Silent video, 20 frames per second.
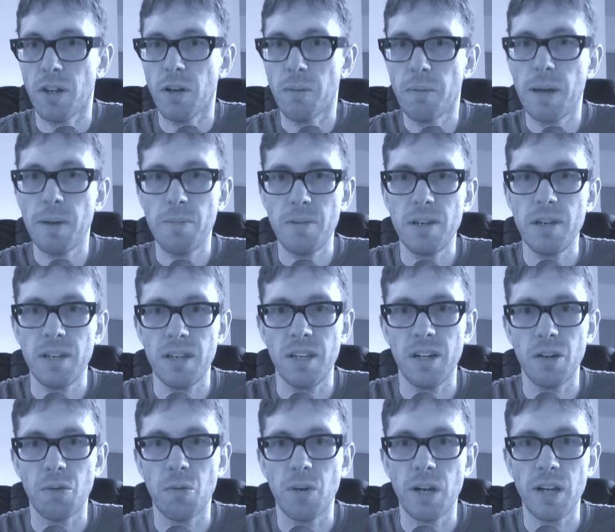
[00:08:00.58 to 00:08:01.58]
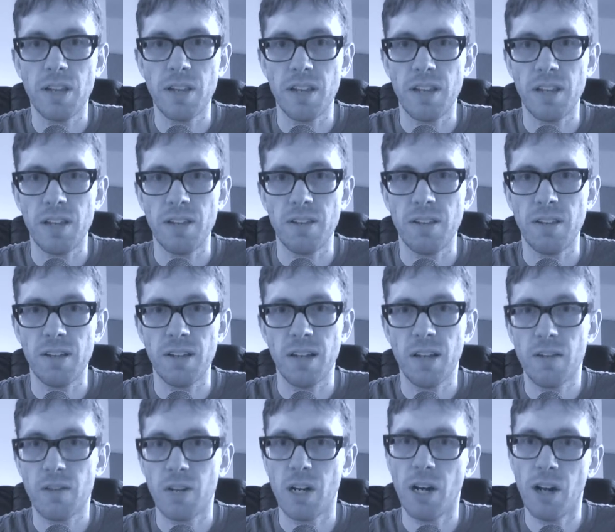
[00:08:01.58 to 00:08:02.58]
maybe in a way they
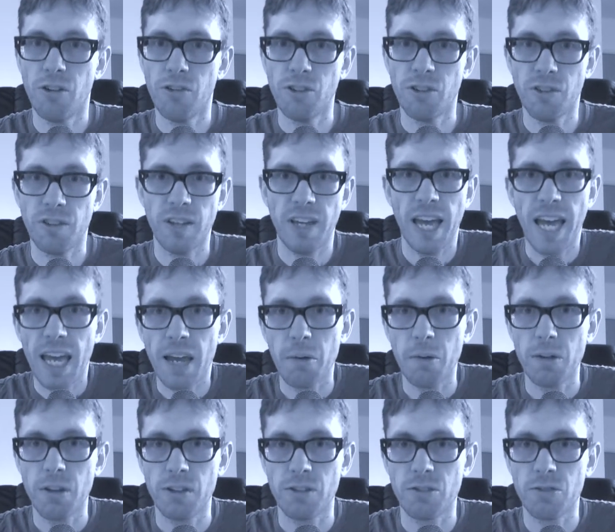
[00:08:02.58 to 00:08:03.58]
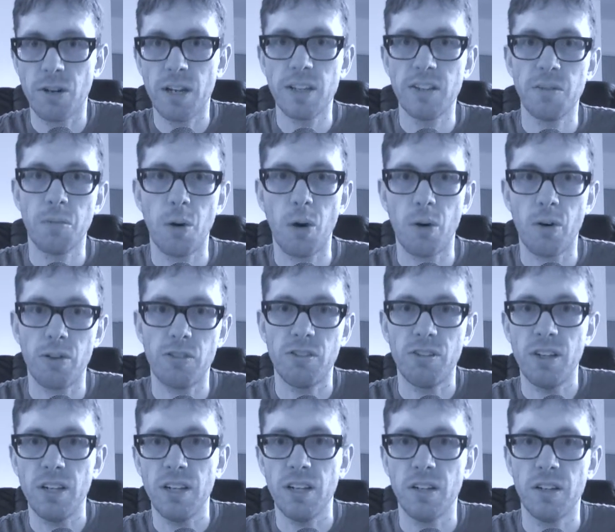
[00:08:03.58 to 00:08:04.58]
love our country and think, hey, we're this great
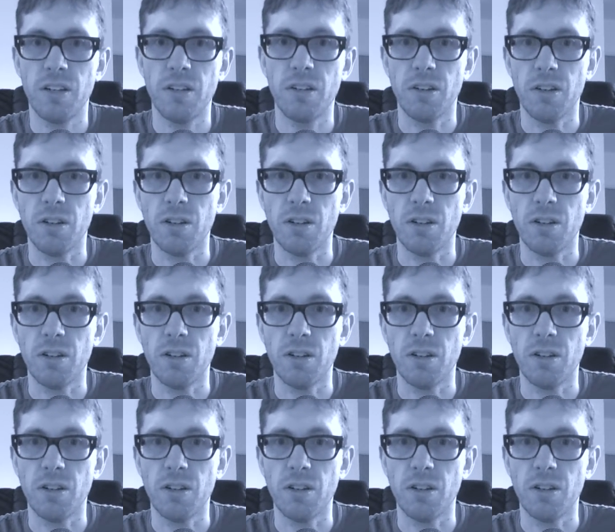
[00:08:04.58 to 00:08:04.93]
democracy, and